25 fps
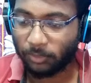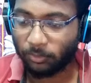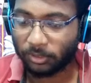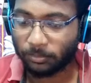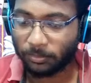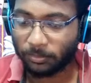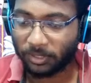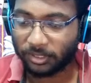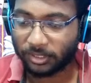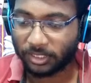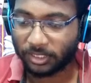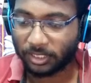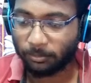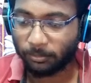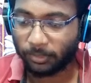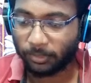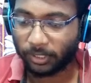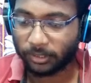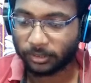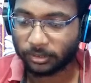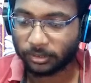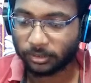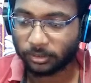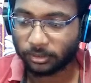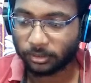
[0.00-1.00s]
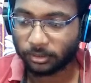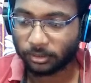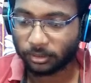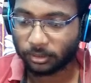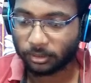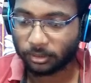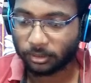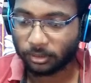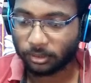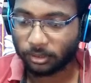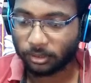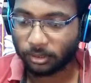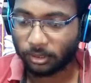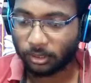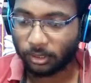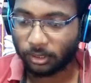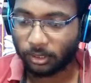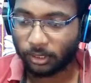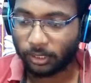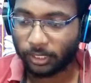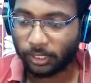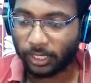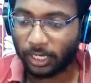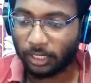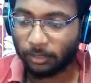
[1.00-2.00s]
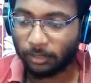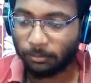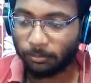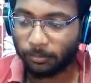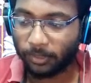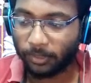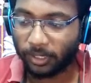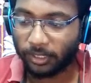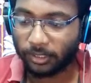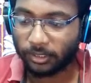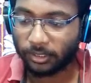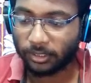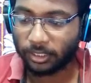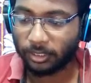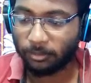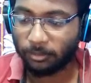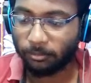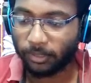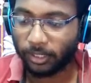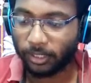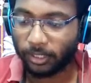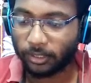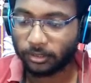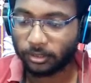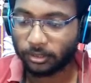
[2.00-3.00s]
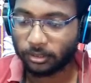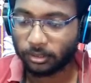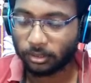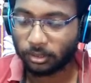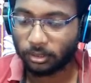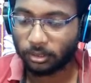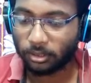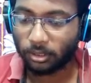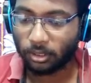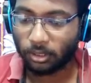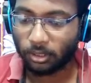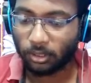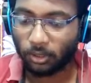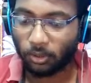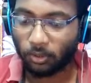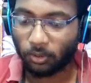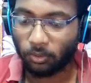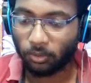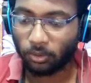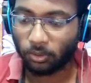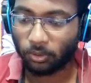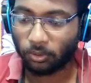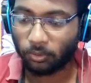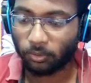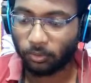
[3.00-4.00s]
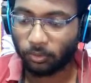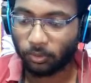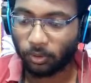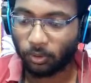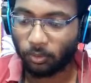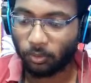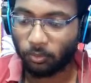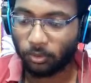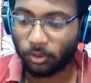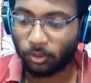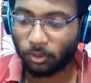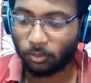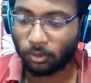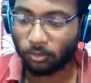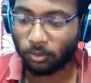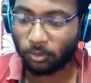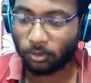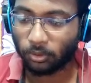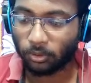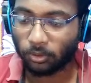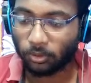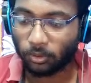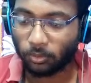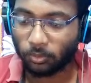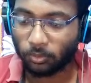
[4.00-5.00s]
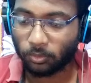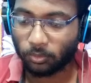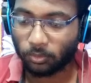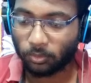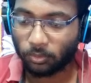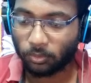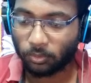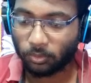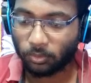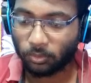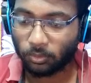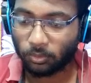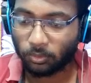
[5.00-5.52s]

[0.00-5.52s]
Be with my teammate help my teammate. Oh no, oh no, no, no, no, no.